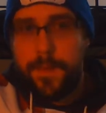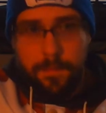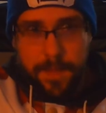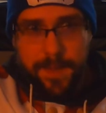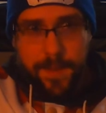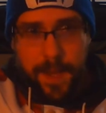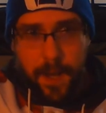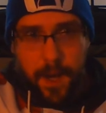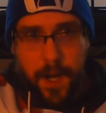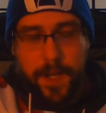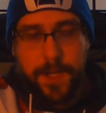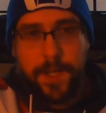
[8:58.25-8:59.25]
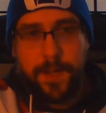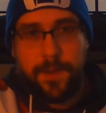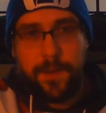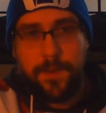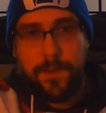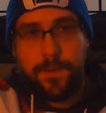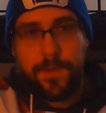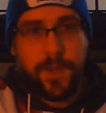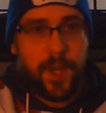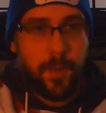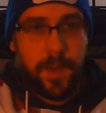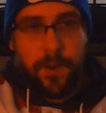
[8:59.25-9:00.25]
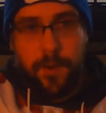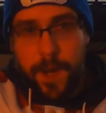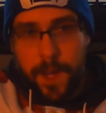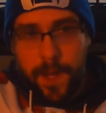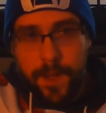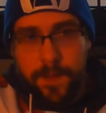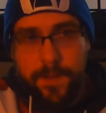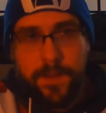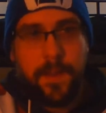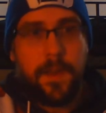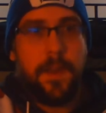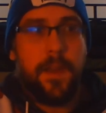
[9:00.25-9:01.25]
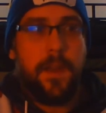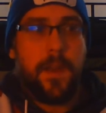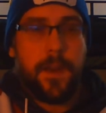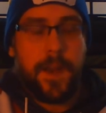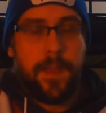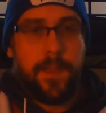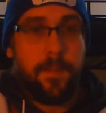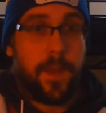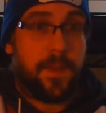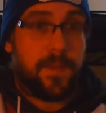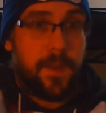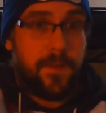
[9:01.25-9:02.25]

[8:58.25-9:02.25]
makes it kind of hard to determine grades or anything because